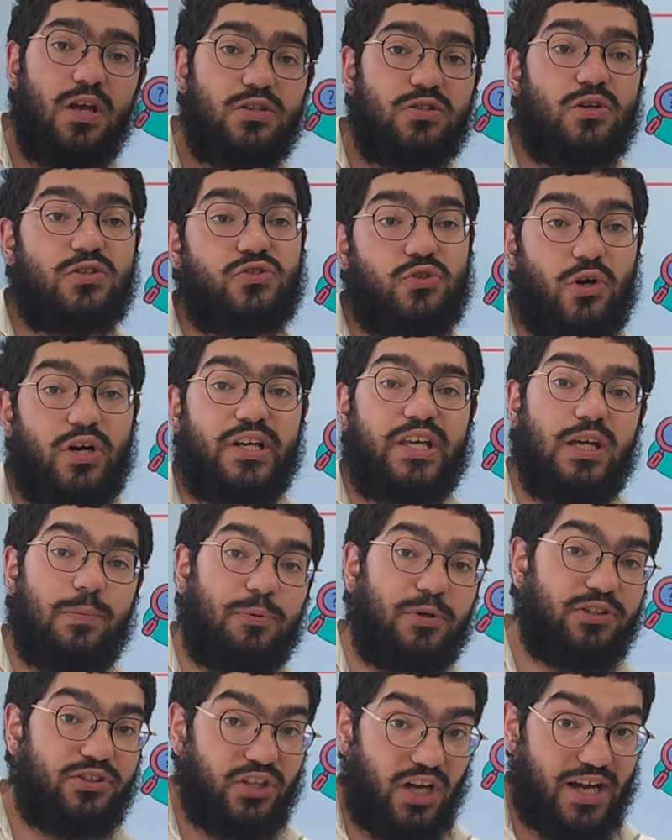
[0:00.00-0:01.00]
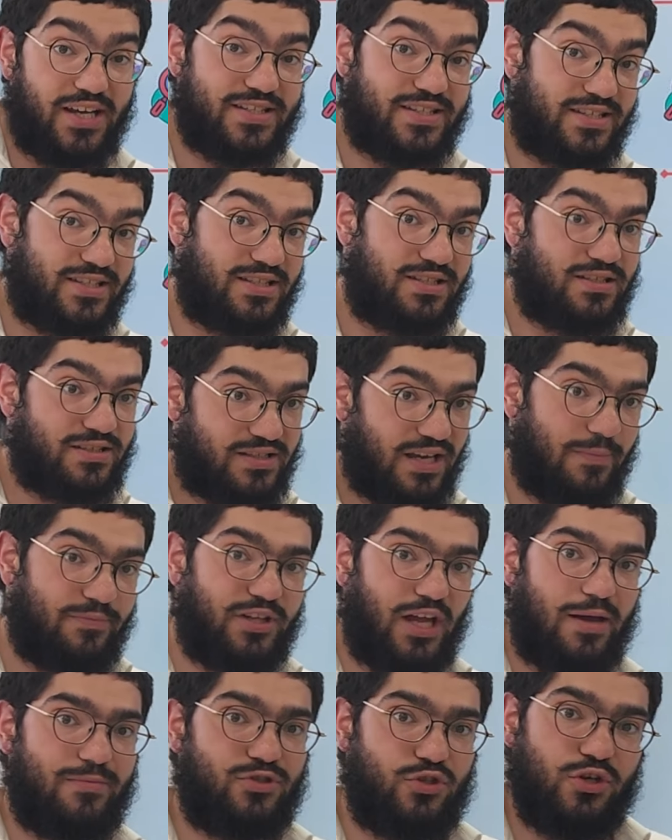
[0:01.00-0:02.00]
So a storekeeper does
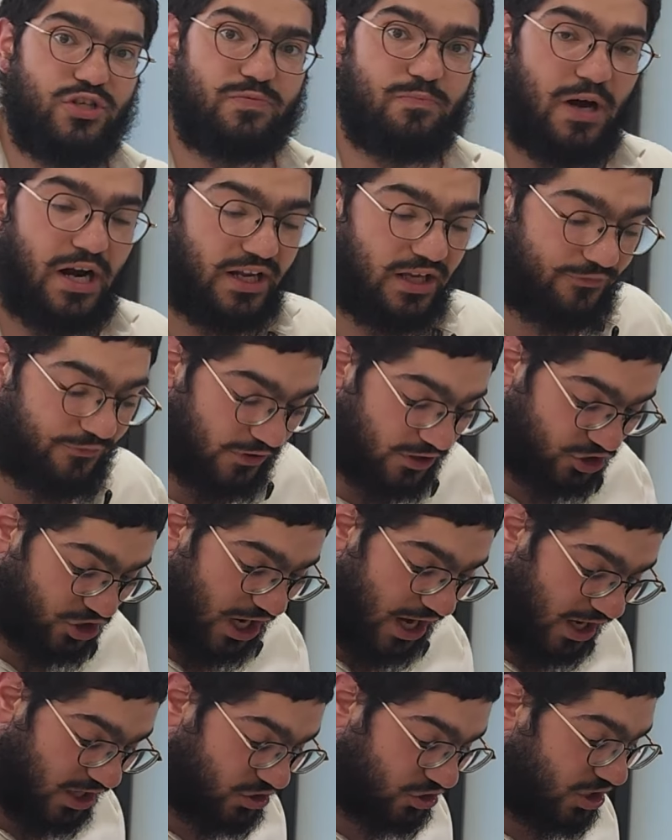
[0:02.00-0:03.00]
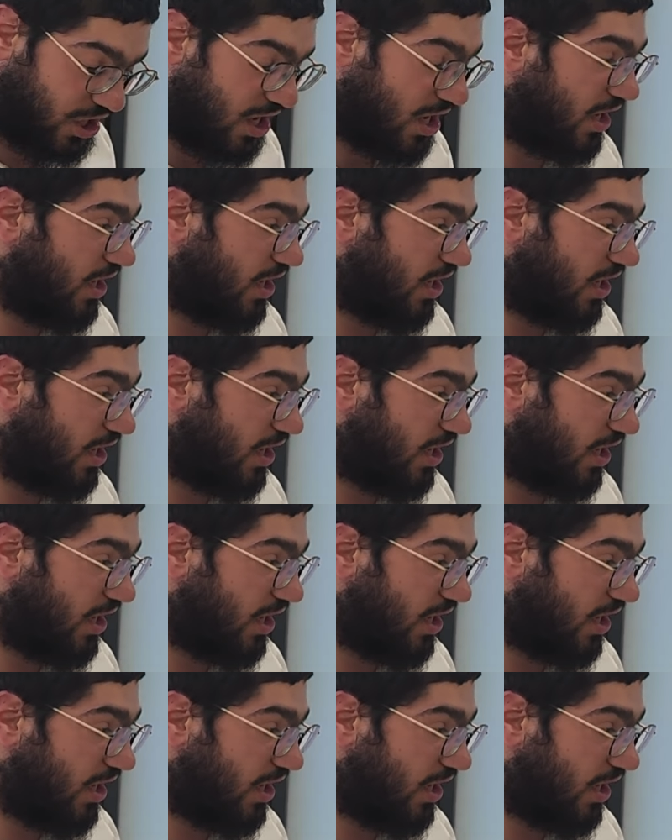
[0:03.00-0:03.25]
sometimes use money for change.